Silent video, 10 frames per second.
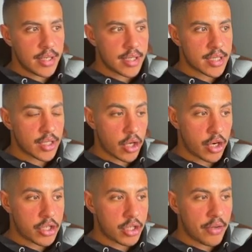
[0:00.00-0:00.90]
is
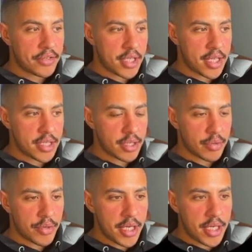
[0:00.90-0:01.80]
large enough to easily
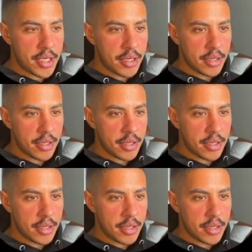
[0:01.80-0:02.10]
read.